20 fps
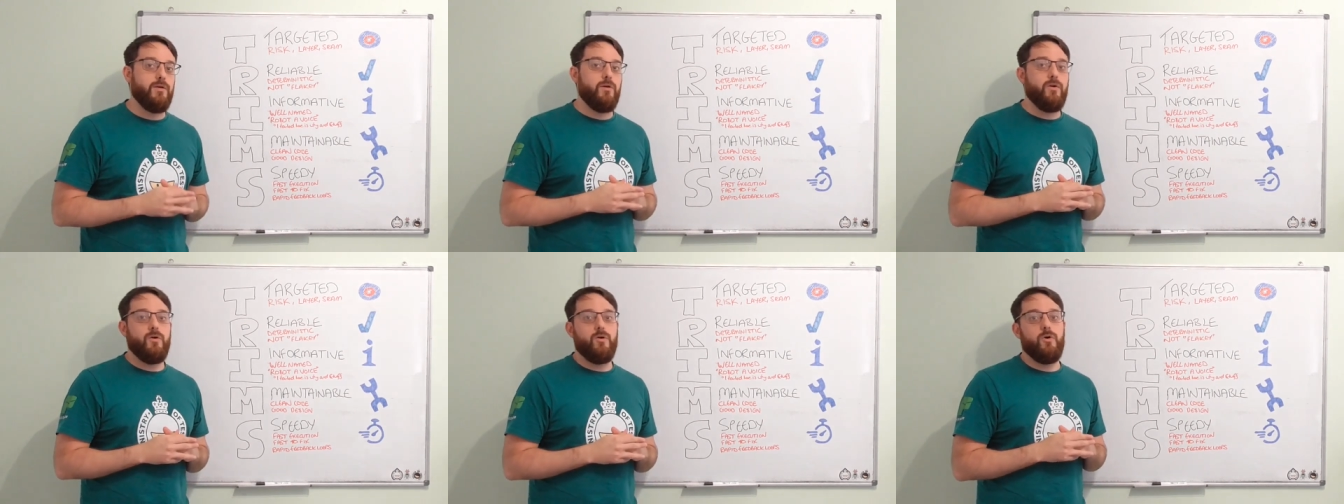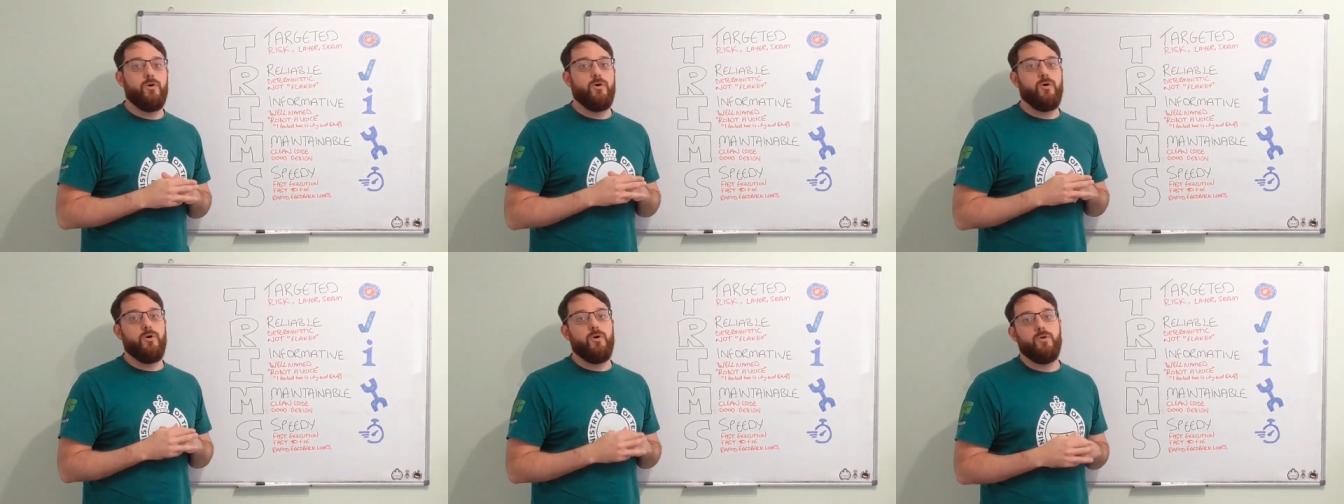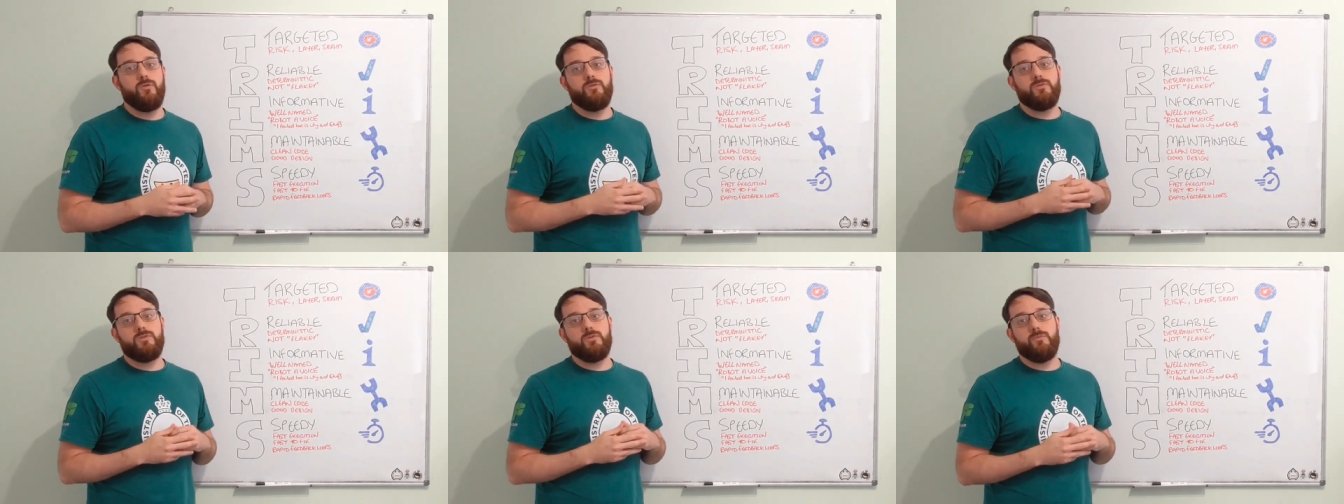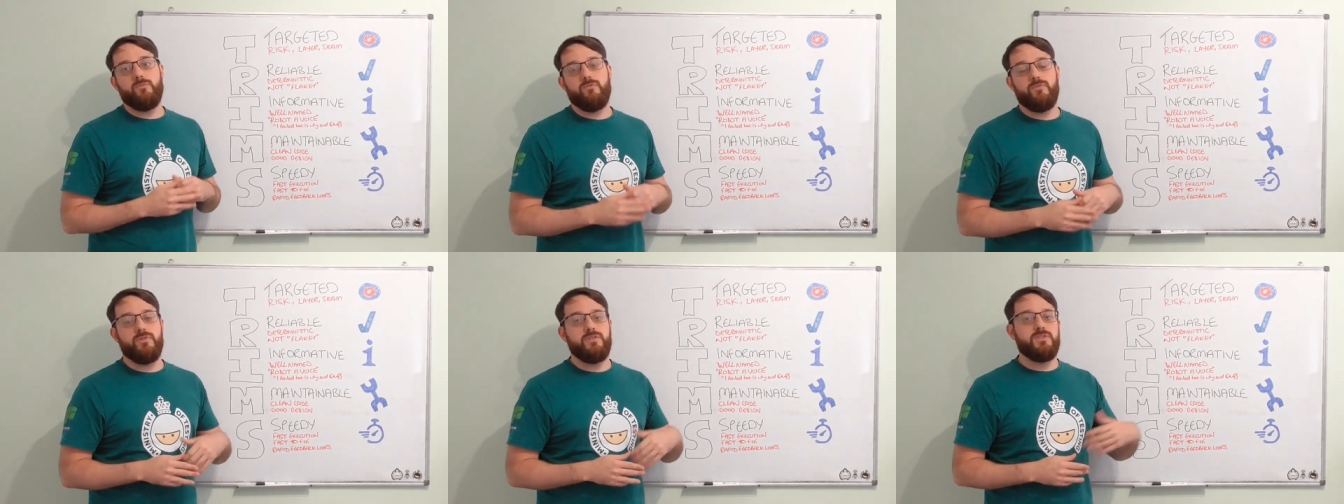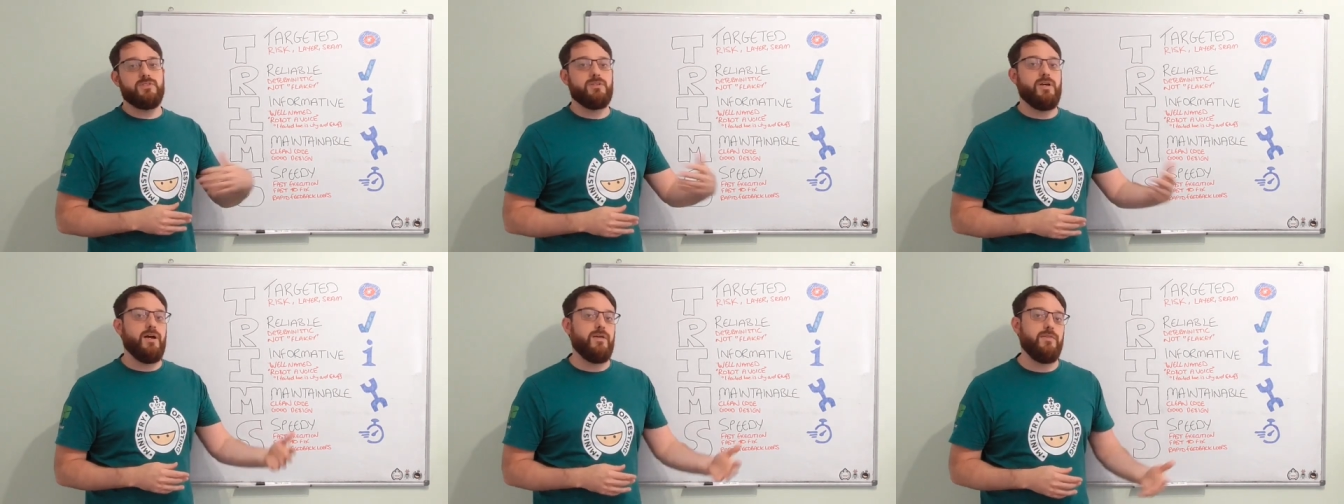or something
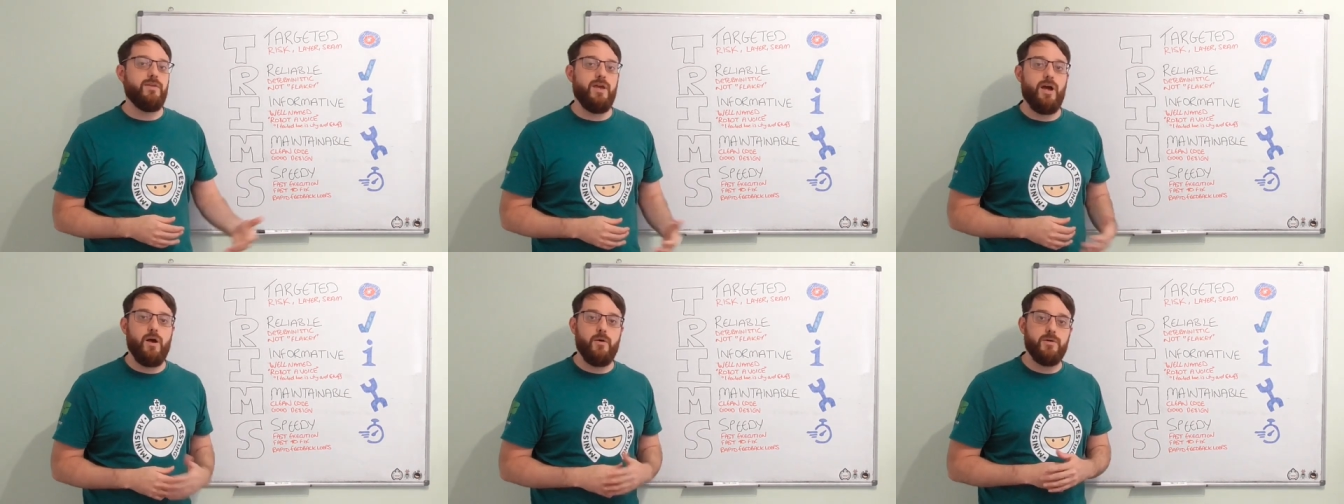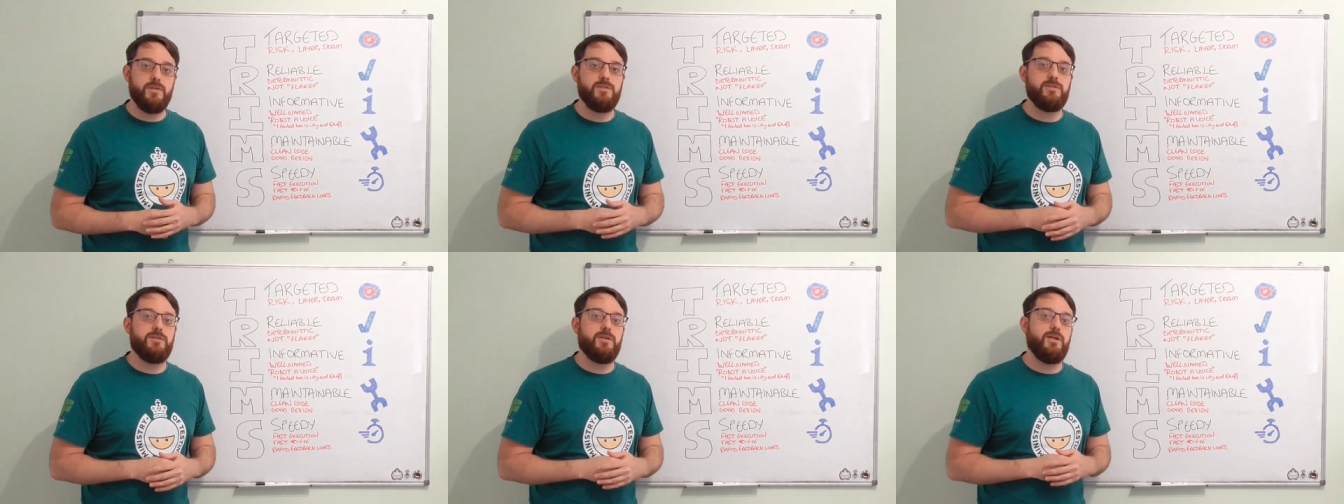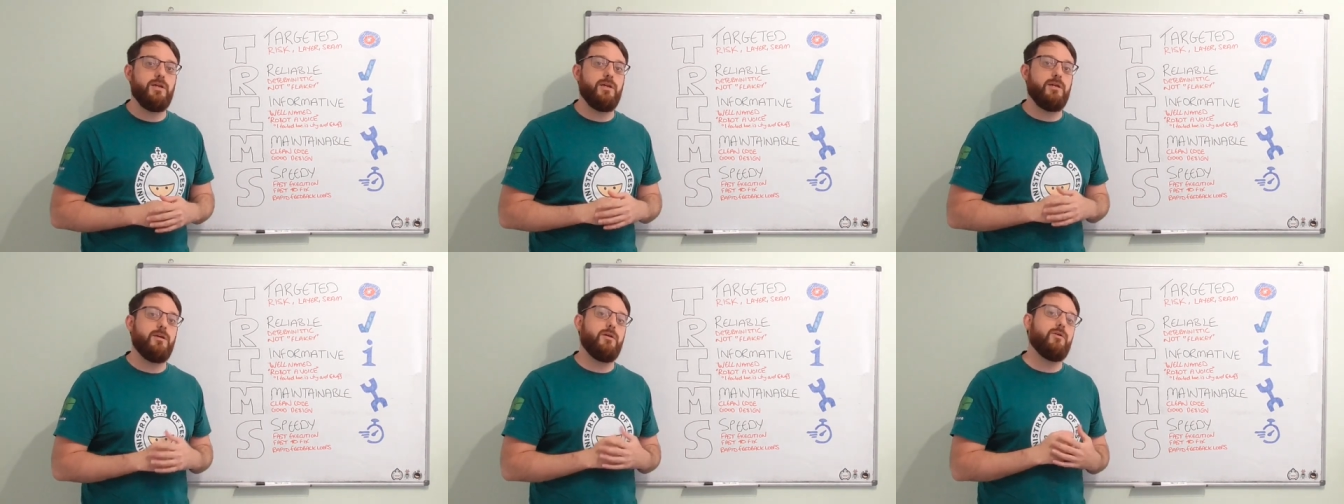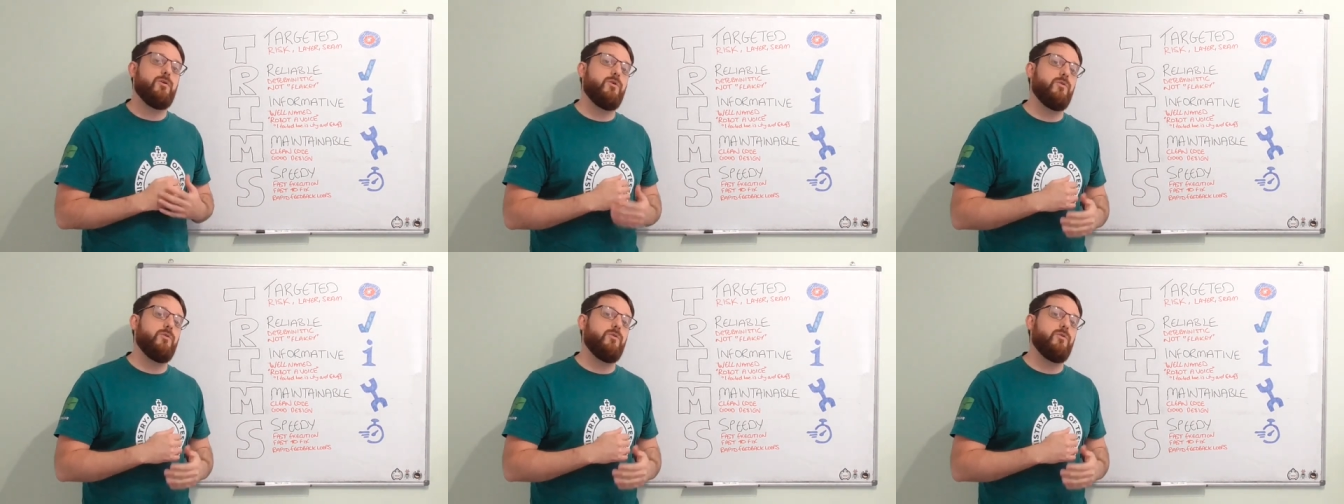slightly out of sync,